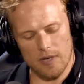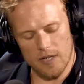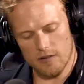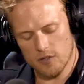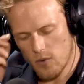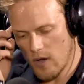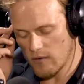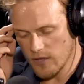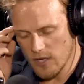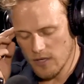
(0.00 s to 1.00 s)
been here
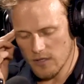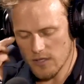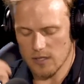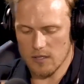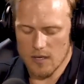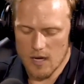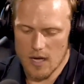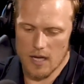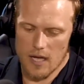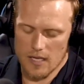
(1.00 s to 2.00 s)
12 years, and
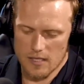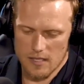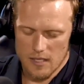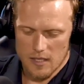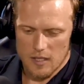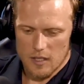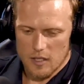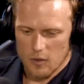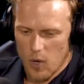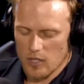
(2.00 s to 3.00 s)
I guess
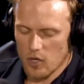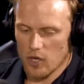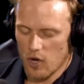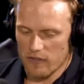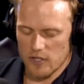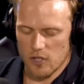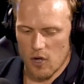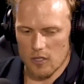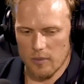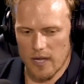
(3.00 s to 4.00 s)
worked on and off in
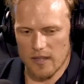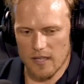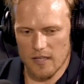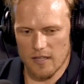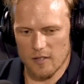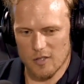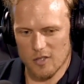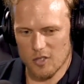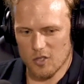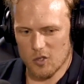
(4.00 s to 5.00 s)
Scotland, but I think
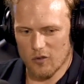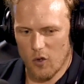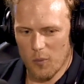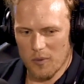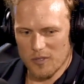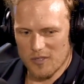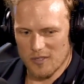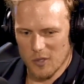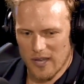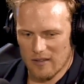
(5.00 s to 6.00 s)
sort of almost
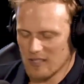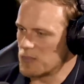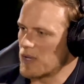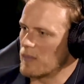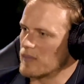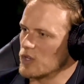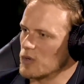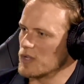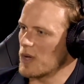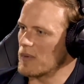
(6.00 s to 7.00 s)
doing Outlander has become
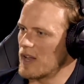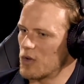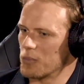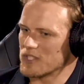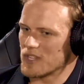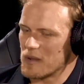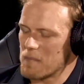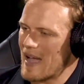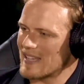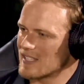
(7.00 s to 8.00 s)
almost an
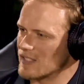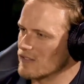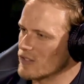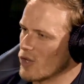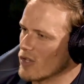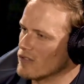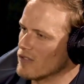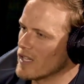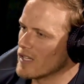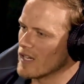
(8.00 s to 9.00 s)
ambassador for Scotland,
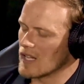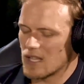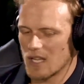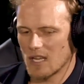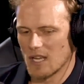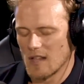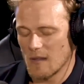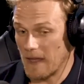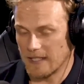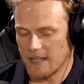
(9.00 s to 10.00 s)
right? And I think
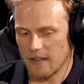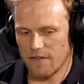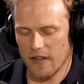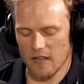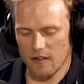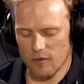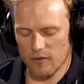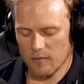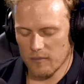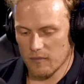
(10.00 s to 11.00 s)
I fell in love
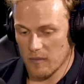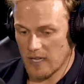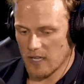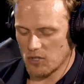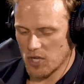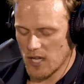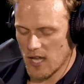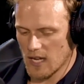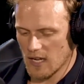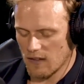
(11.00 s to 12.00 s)
with my country
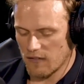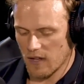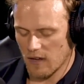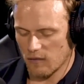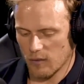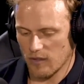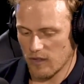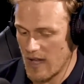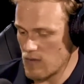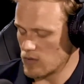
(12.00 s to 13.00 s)
again, and I fell in love with
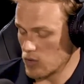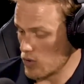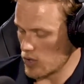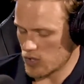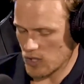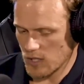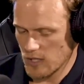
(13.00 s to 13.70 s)
the outdoors and